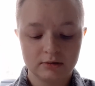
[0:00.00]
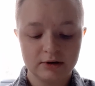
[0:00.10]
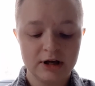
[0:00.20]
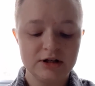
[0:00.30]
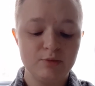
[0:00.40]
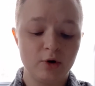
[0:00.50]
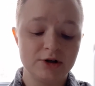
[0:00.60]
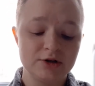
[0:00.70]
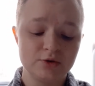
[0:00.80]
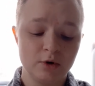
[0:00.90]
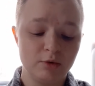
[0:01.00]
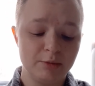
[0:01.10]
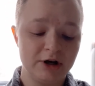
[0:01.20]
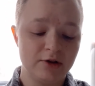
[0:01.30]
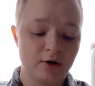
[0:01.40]
And he pointed to a
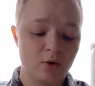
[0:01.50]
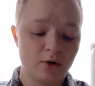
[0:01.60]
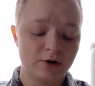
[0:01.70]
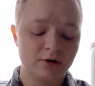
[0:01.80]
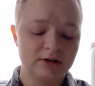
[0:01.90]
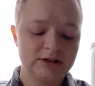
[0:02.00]
woman in the corner.